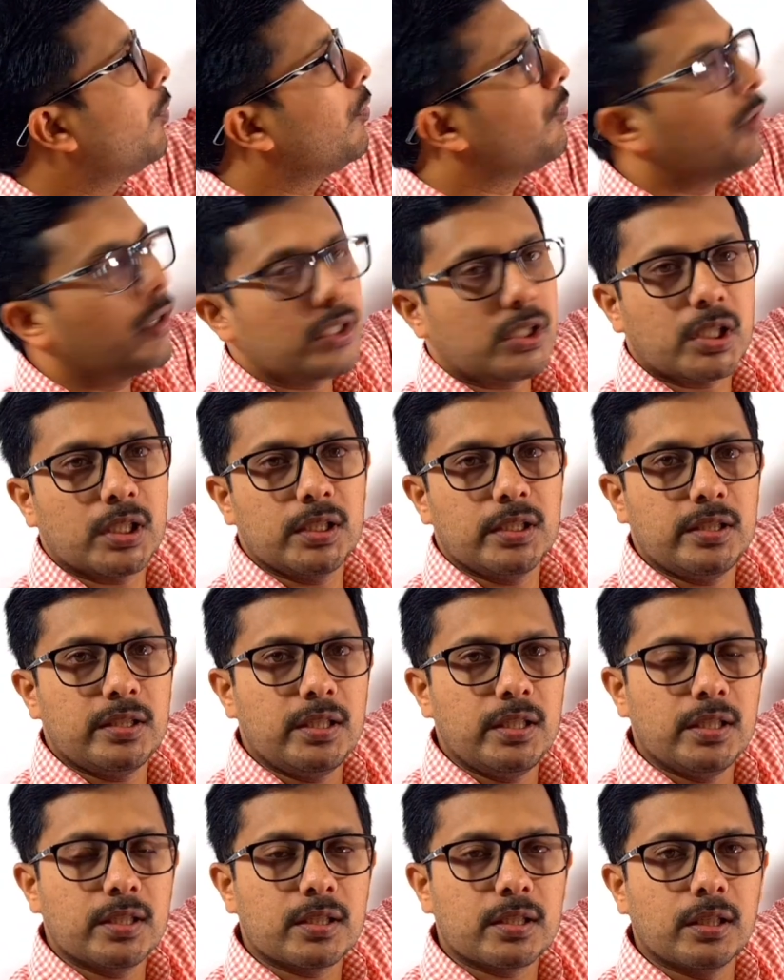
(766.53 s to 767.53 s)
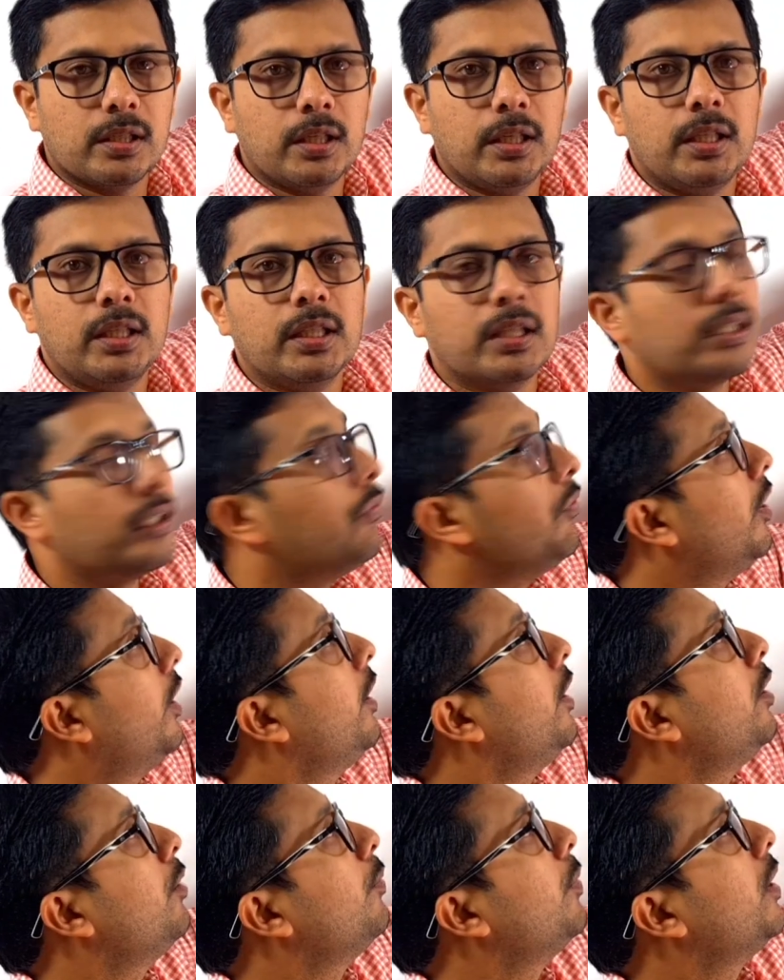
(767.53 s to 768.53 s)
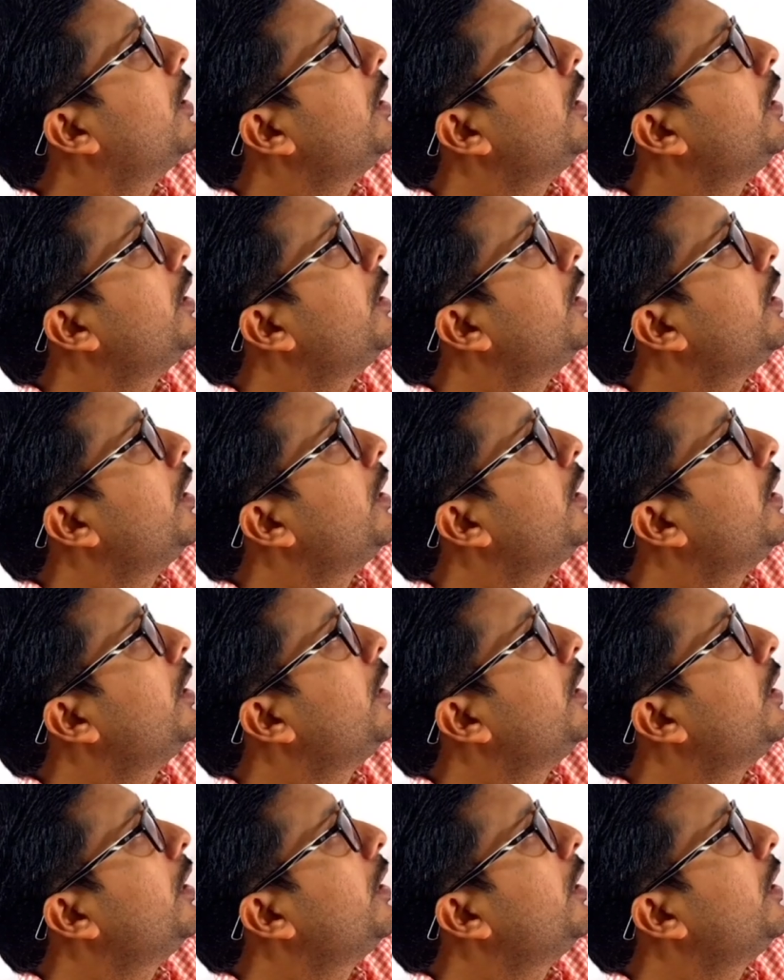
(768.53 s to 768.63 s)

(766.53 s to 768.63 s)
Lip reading: of function is this? Here the variable